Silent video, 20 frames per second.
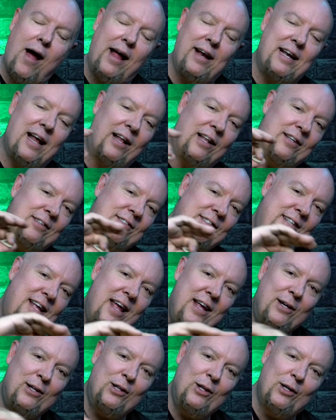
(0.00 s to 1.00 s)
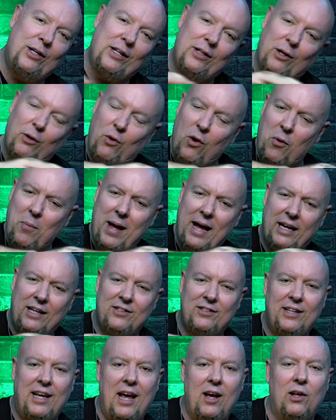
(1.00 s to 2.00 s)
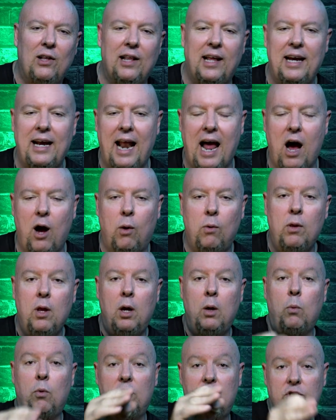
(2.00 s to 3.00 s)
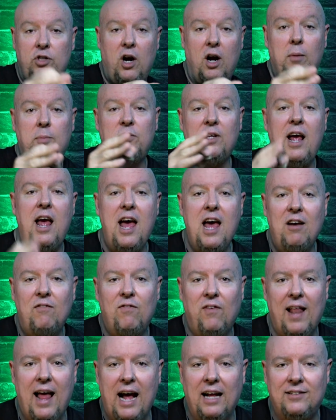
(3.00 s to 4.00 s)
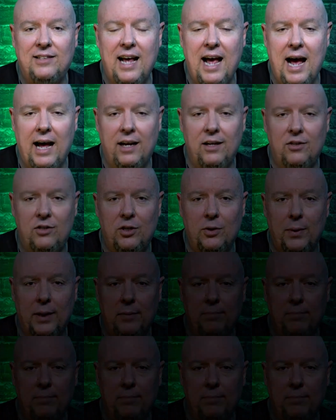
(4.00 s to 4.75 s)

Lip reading: right, now let's take a look at the chromatic scale laid out with sharps and flats added to